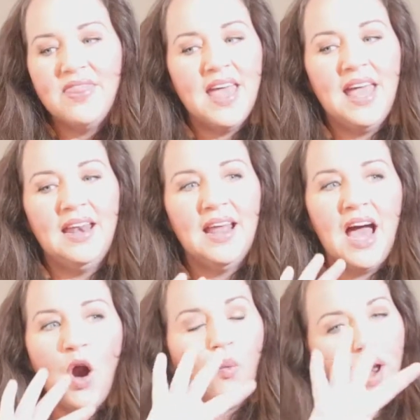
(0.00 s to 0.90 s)
And then
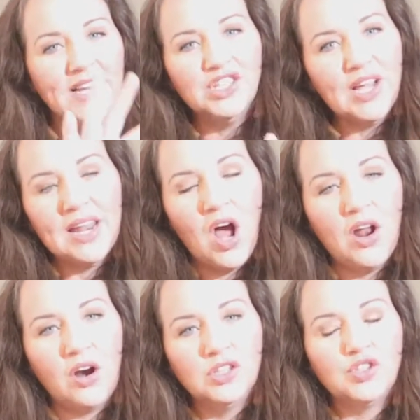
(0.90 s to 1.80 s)
arranging it
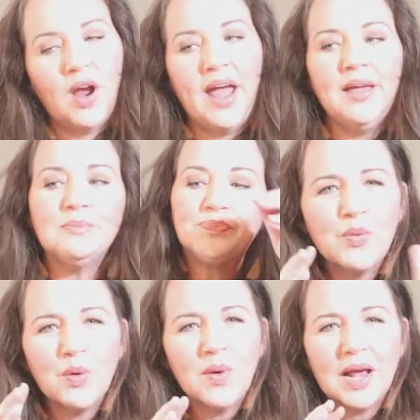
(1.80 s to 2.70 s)
on our tray. We
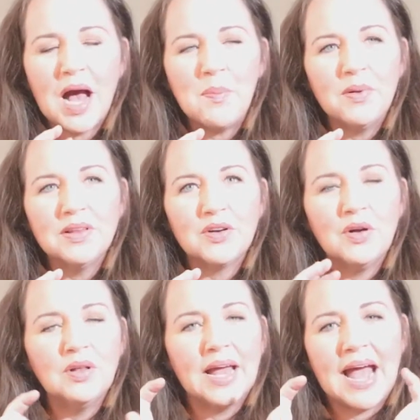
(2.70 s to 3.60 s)
threw in a couple
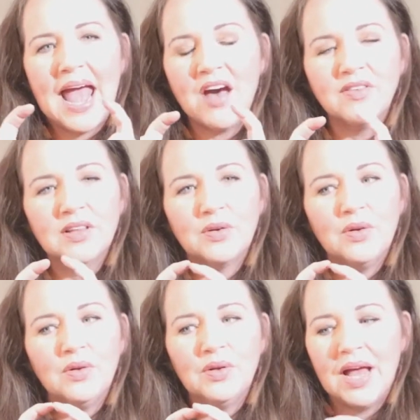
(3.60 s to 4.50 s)
little, like I have a
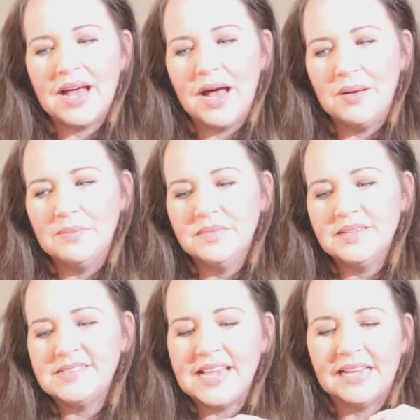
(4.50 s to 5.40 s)
little
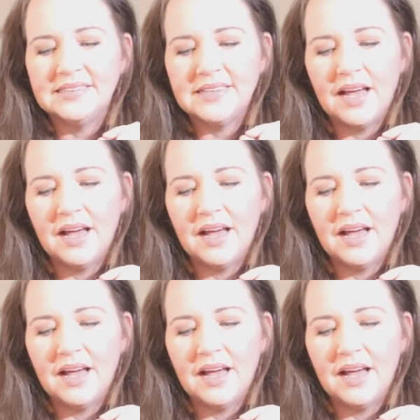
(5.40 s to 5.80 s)
Santa